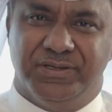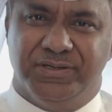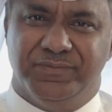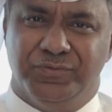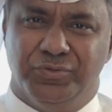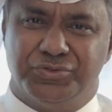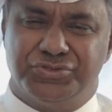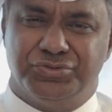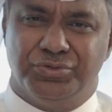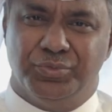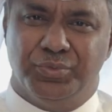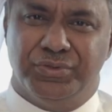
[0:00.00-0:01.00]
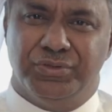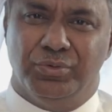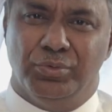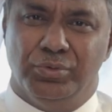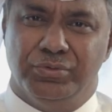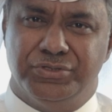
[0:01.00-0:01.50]
and of course, with
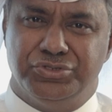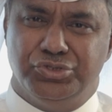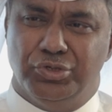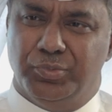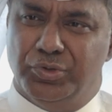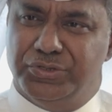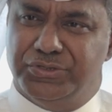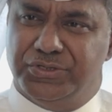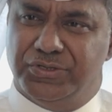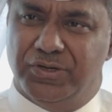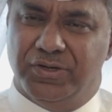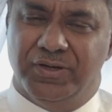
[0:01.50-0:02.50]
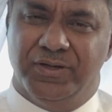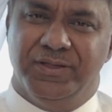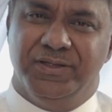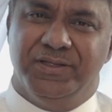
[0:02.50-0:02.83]
all the geopolitical